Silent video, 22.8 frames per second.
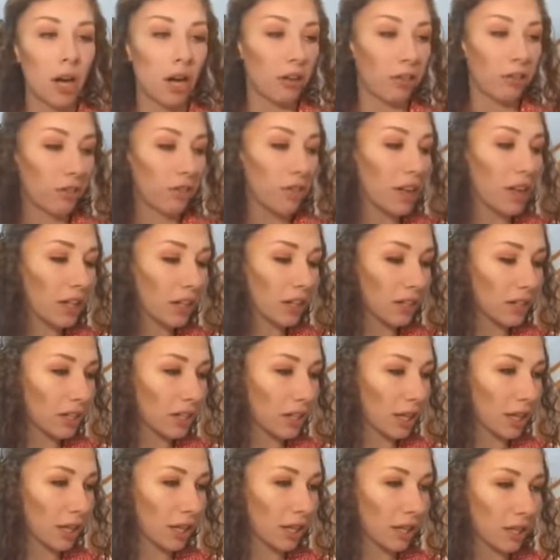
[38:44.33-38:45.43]
Perfect.
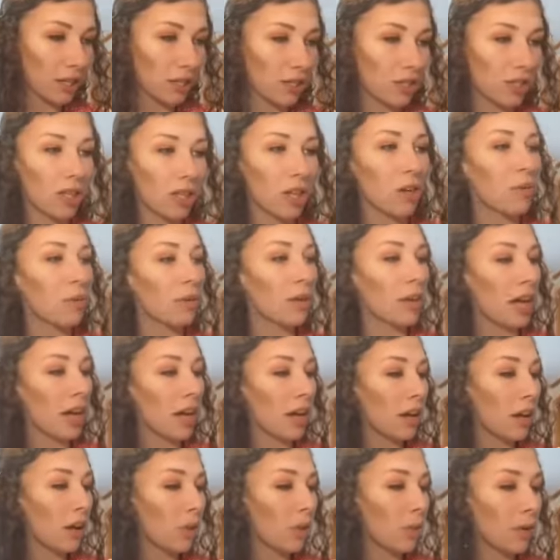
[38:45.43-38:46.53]
So
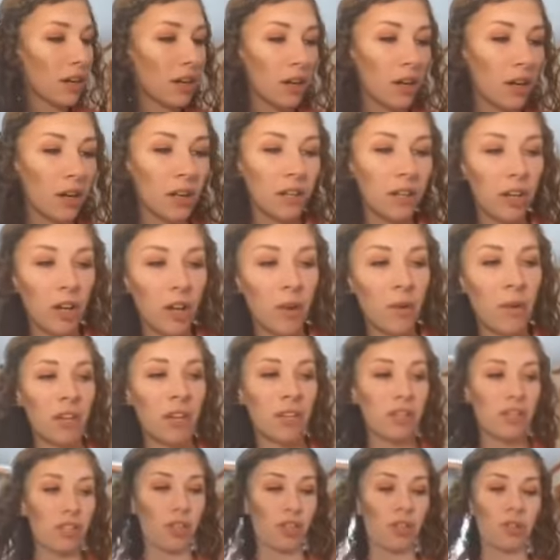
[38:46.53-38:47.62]
now we are
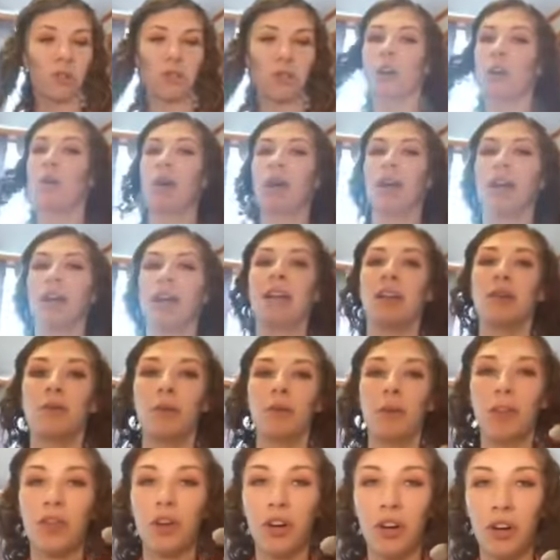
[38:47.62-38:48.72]
going to go in
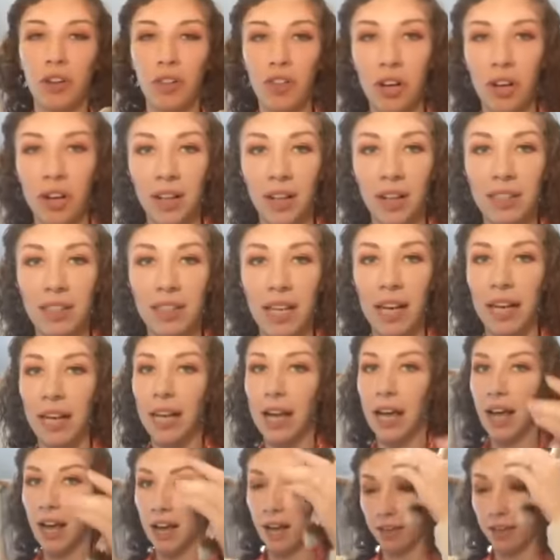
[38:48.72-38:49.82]
with our
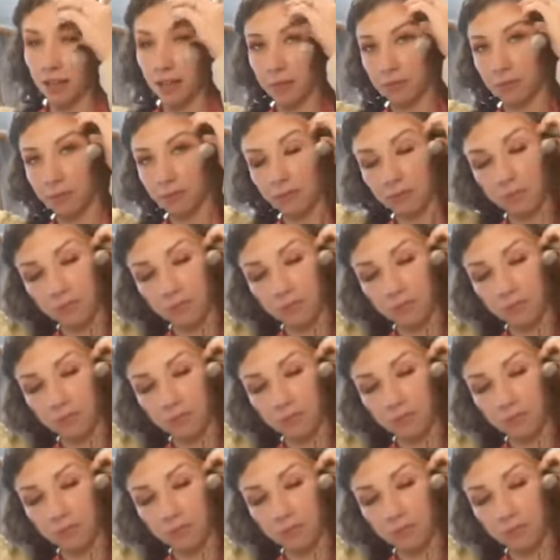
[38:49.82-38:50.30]
30-second hack.